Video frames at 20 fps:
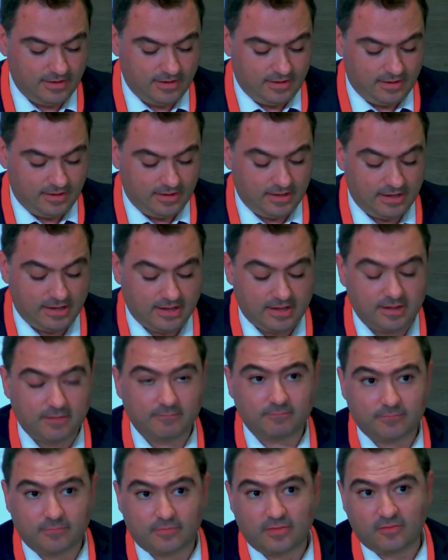
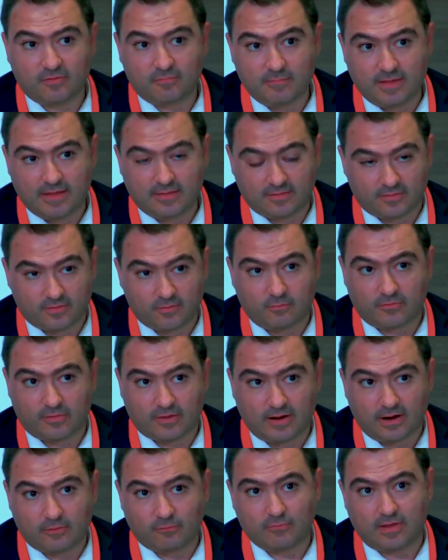This means, with
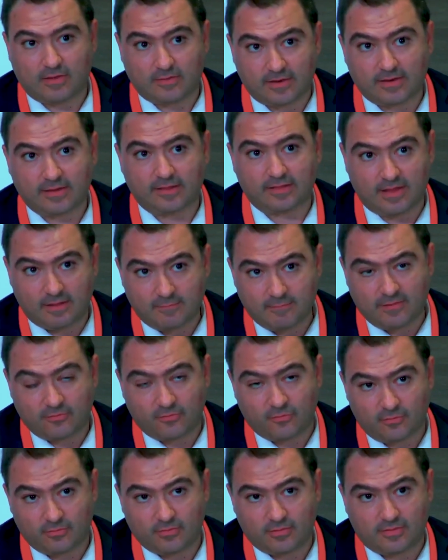regard to external
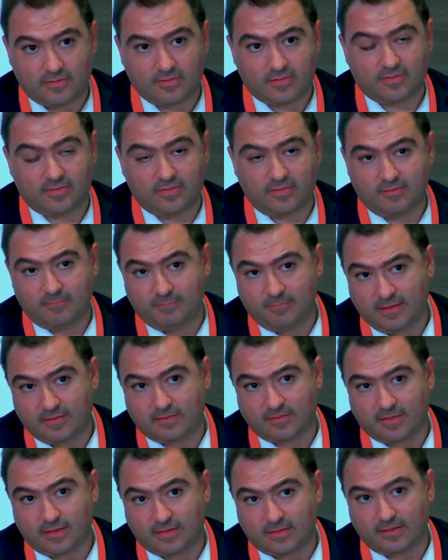dimension, this means
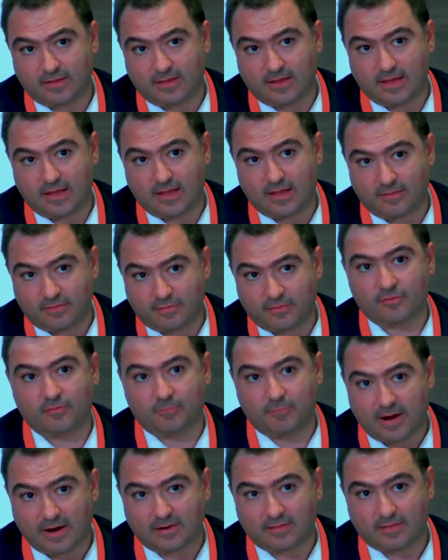that third
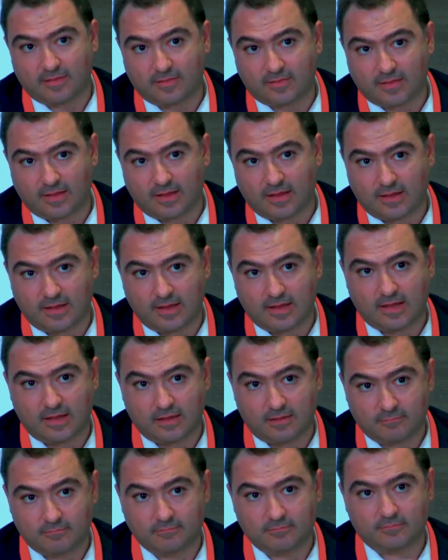parties
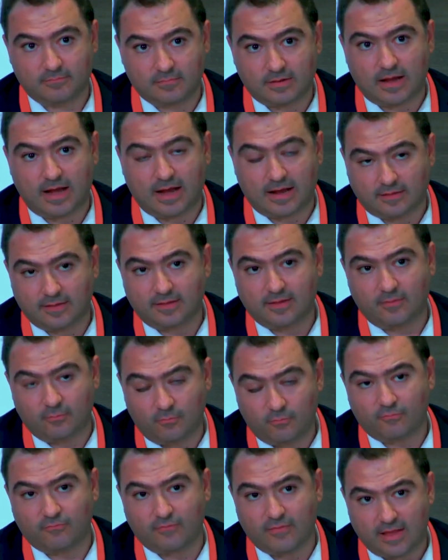acting in
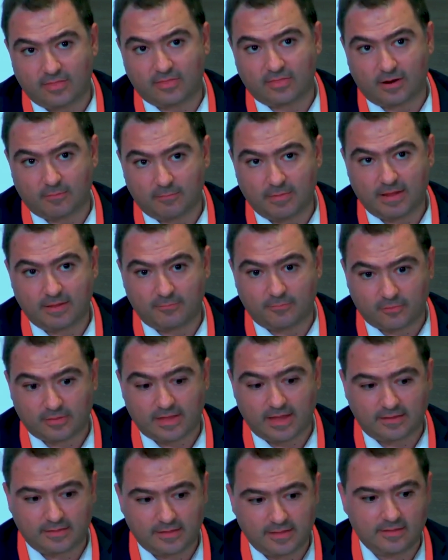good faith are being
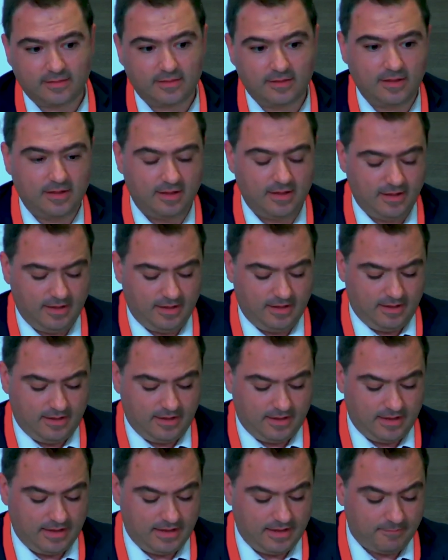protected.
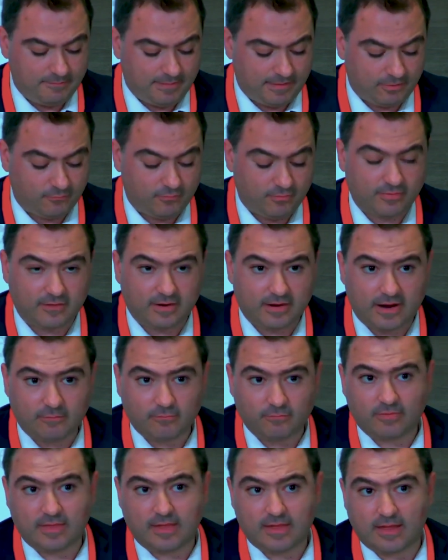But with regard to
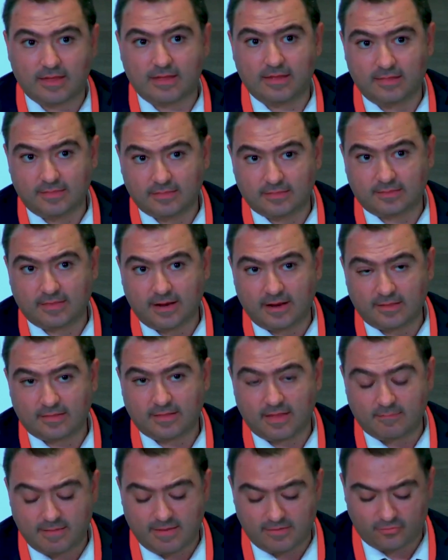the internal
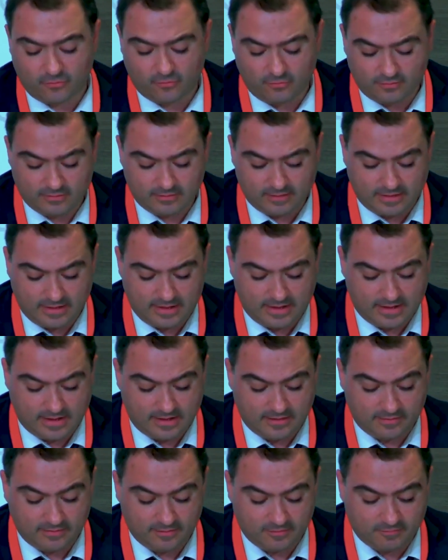dimension,
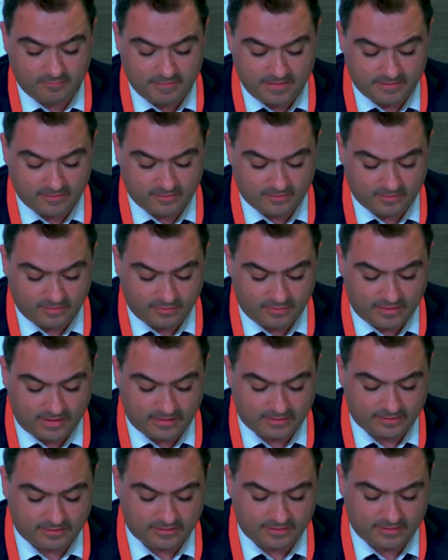this means that